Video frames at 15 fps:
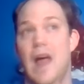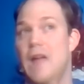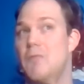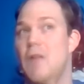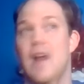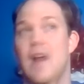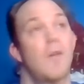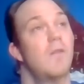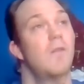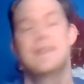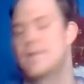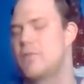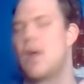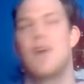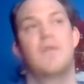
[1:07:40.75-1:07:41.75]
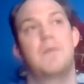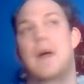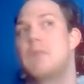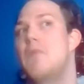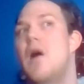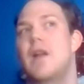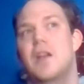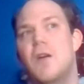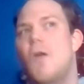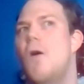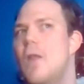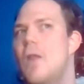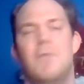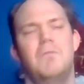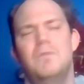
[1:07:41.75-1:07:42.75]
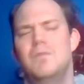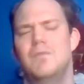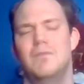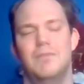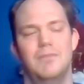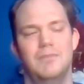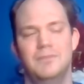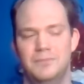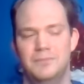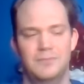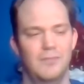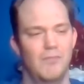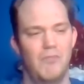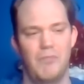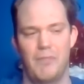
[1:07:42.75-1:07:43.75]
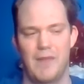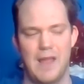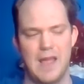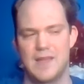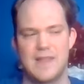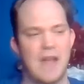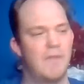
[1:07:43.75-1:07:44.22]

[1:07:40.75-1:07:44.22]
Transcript: and what I always love about Monte Carlo, is